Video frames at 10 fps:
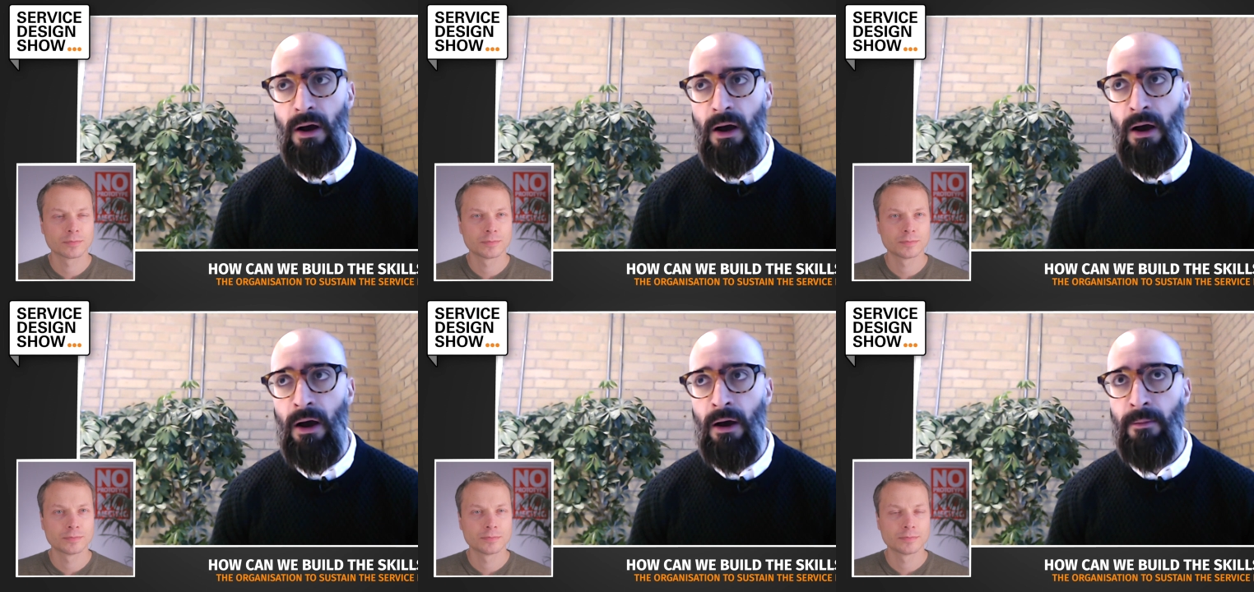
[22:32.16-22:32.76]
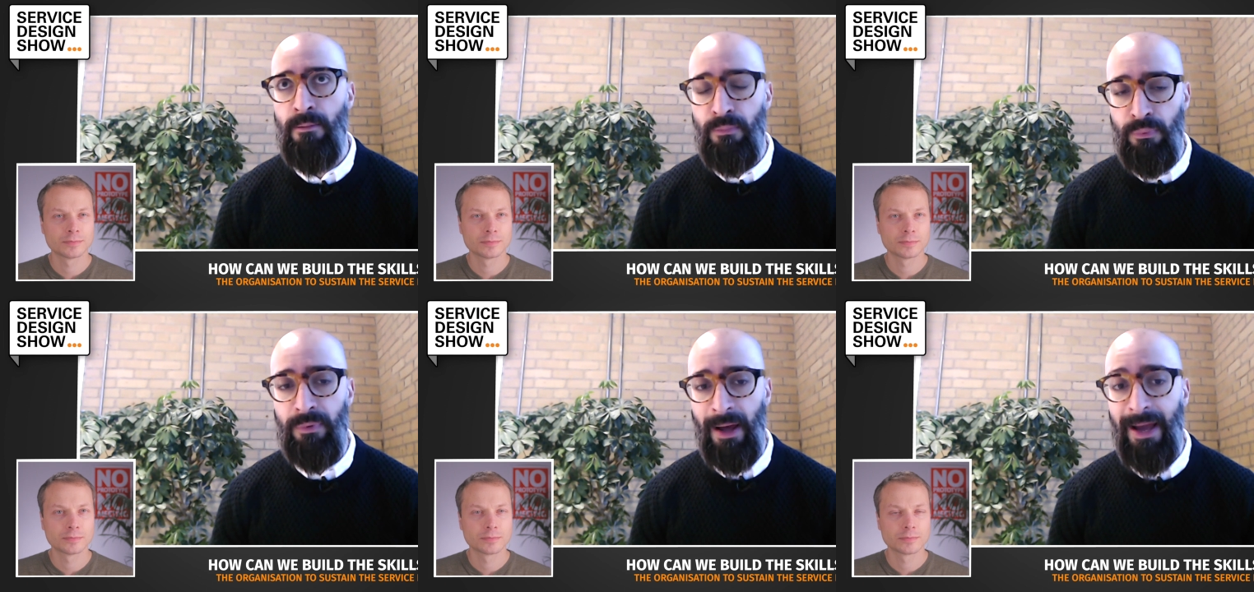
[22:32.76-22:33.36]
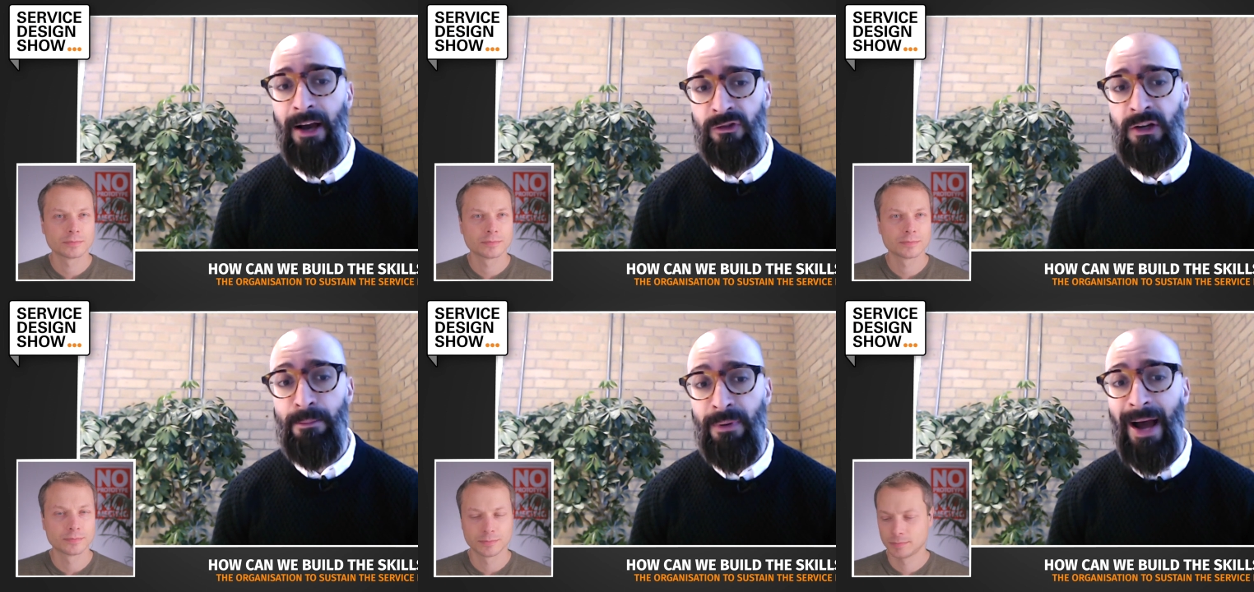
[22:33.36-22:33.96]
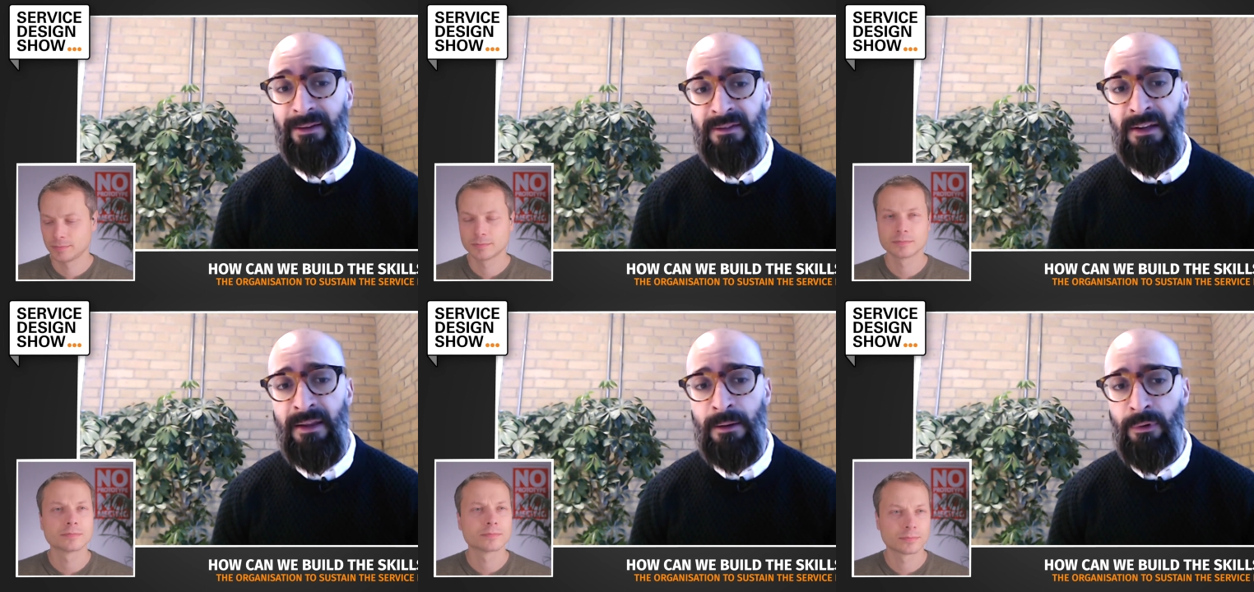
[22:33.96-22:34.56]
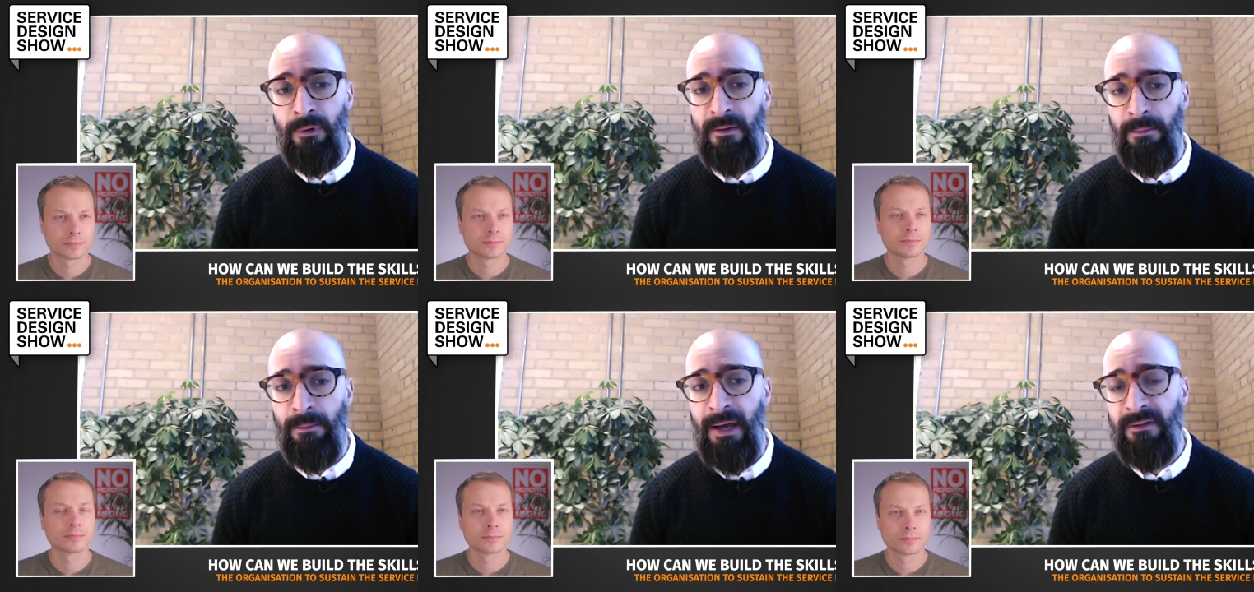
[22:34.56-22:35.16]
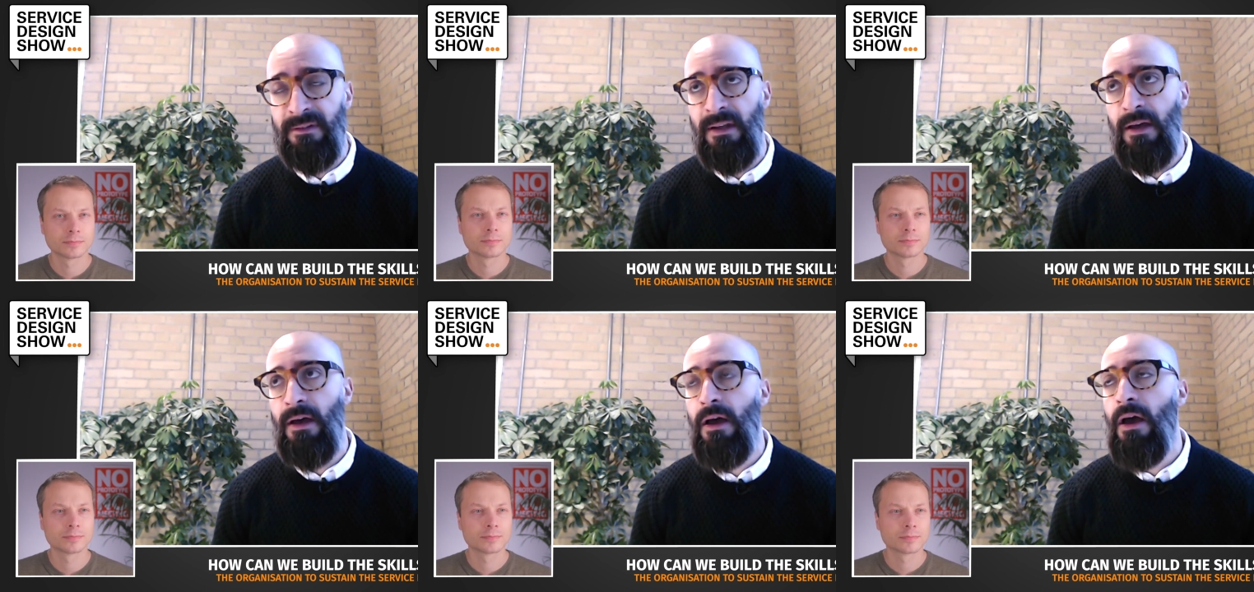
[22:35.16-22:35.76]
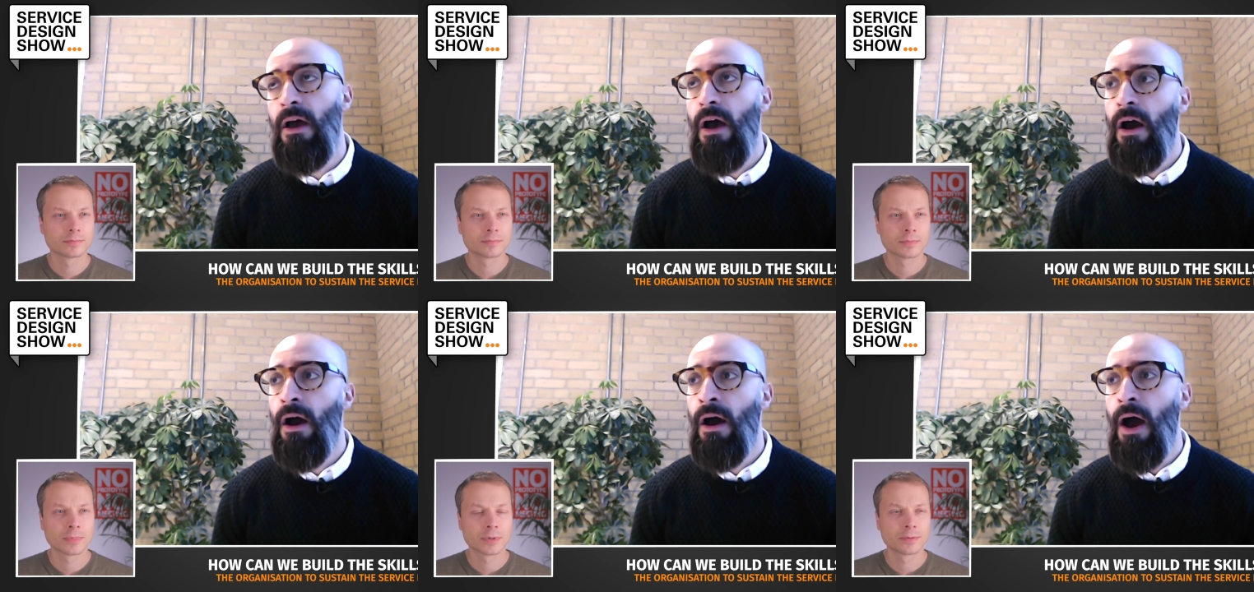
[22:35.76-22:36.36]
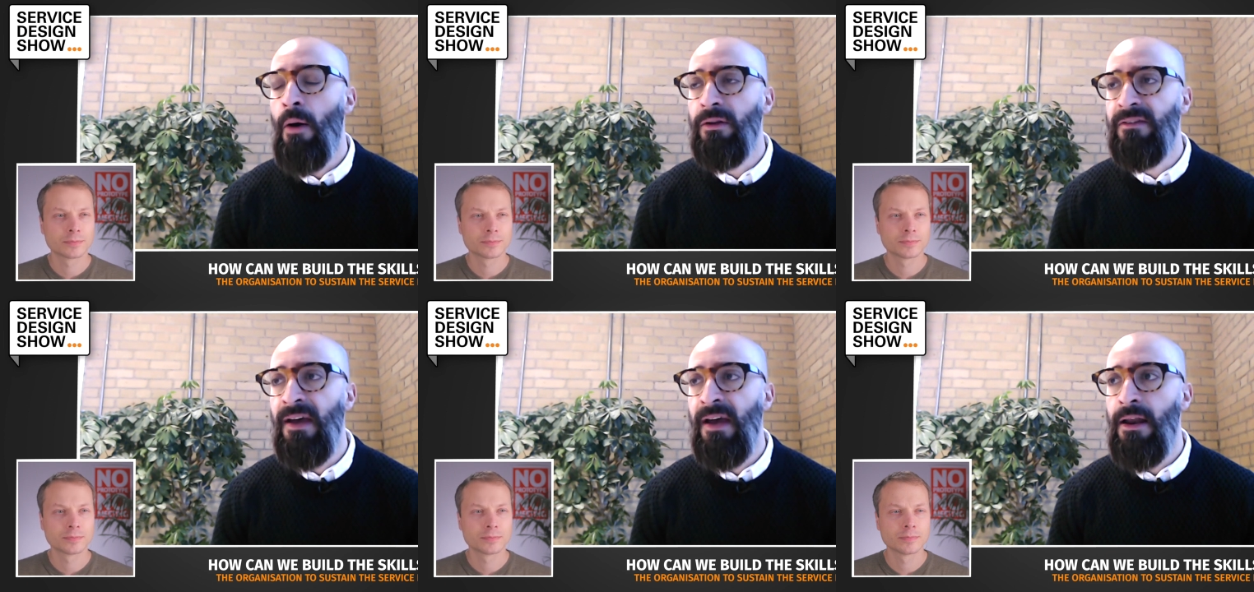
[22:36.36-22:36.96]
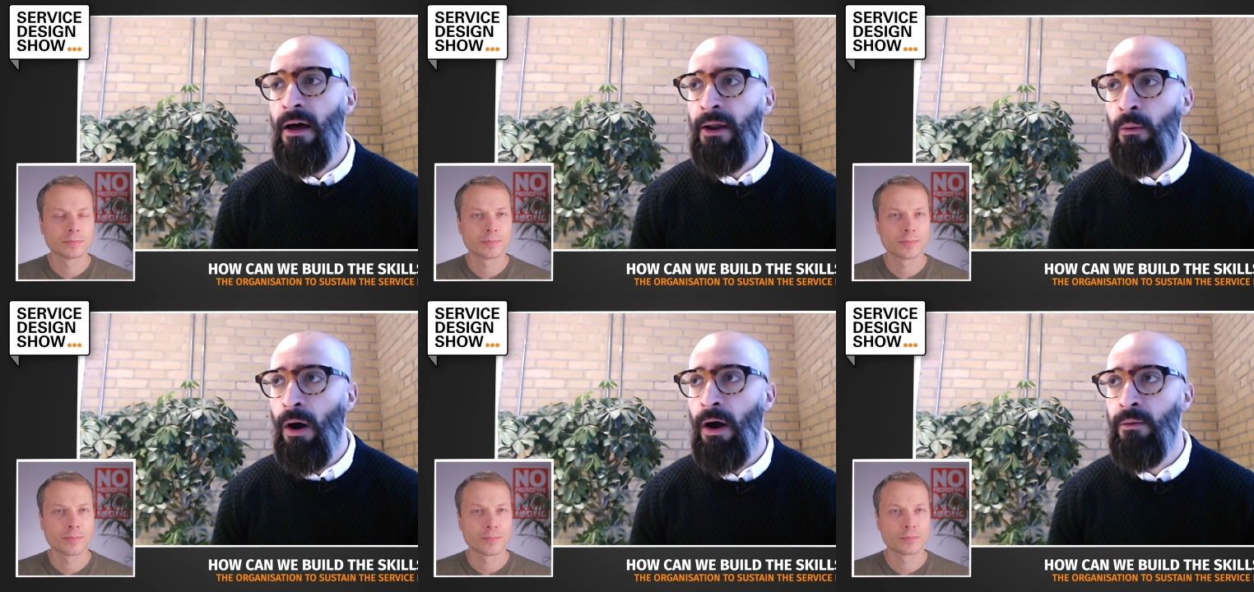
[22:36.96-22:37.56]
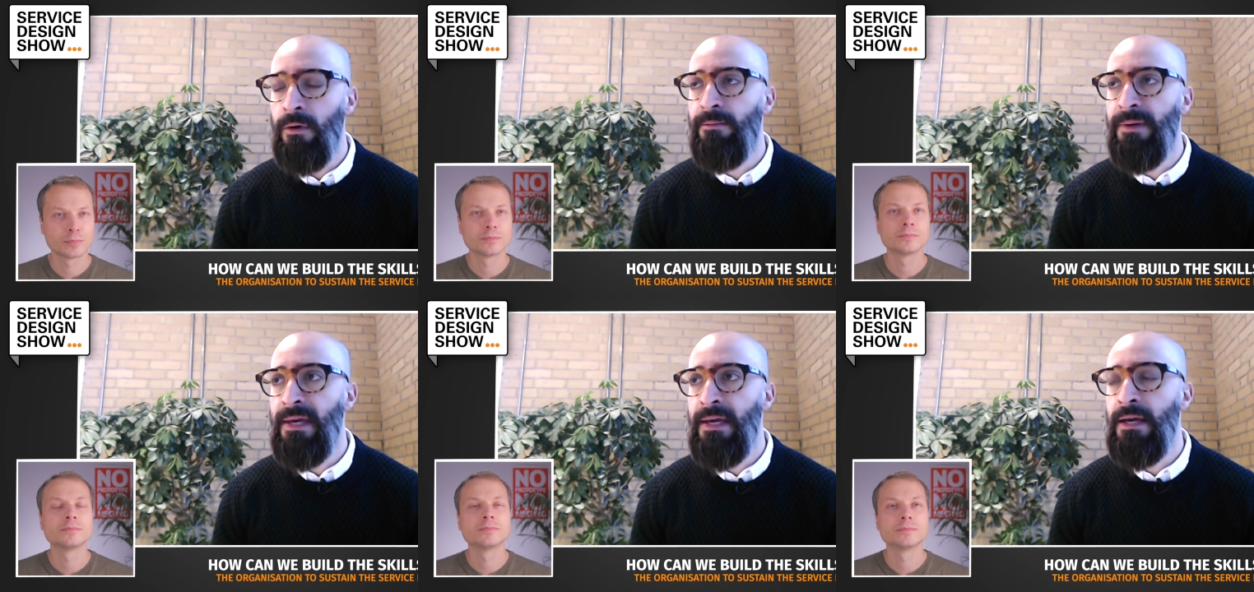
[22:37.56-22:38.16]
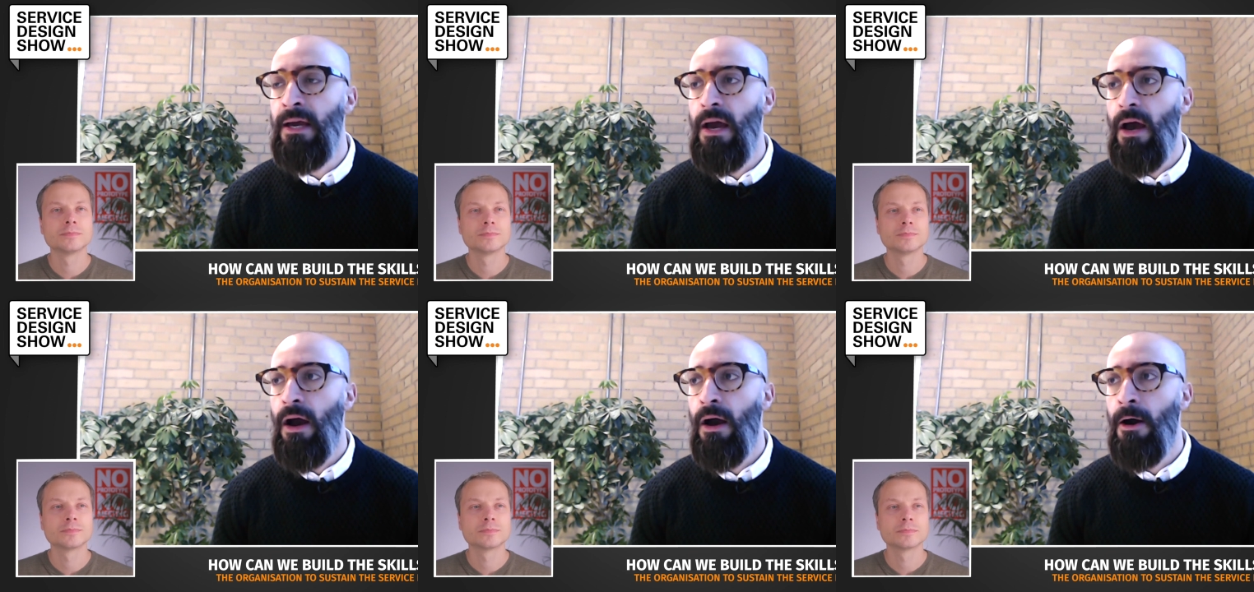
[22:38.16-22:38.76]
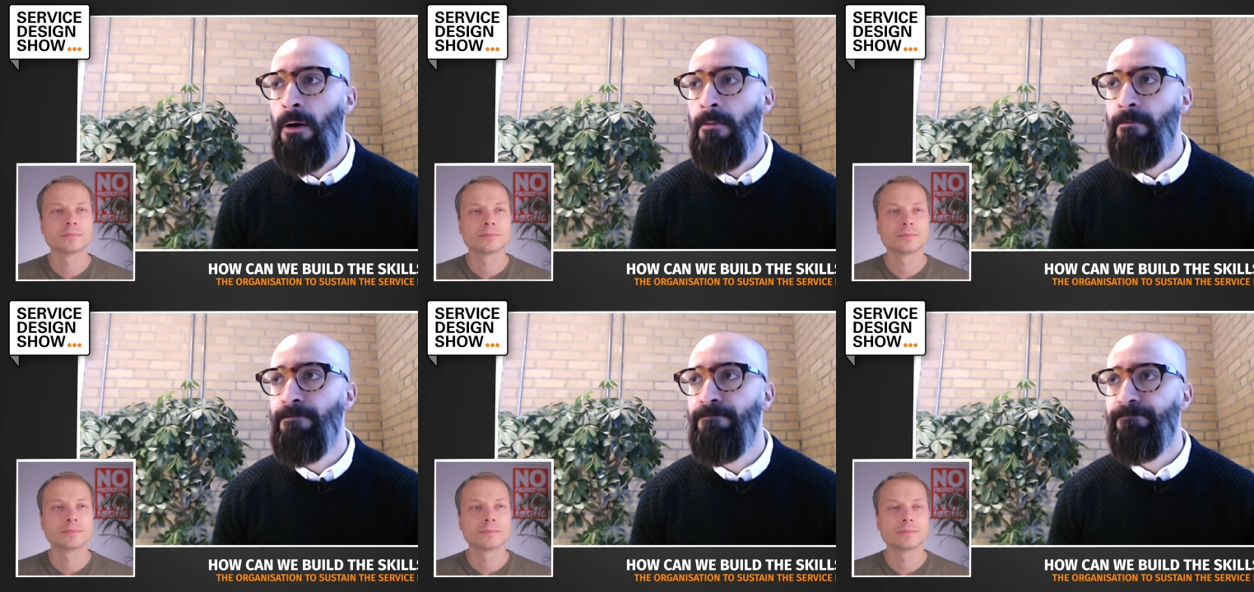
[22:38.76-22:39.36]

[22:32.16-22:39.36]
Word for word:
Speaker 1: uh, like actually practice it and put it in place. Uh, I would say another one would be um,